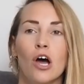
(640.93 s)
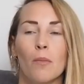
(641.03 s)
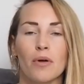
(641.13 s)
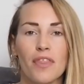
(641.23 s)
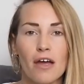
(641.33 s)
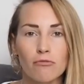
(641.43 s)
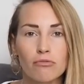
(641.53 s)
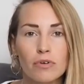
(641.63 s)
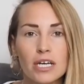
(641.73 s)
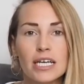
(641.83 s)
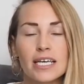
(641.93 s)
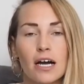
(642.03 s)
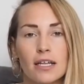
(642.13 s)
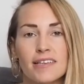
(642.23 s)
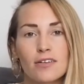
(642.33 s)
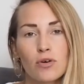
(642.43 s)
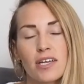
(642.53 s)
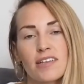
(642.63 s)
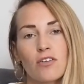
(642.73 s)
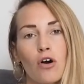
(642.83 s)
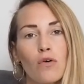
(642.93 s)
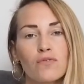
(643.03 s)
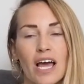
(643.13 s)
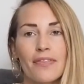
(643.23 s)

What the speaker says: but they're really kind of silky soft,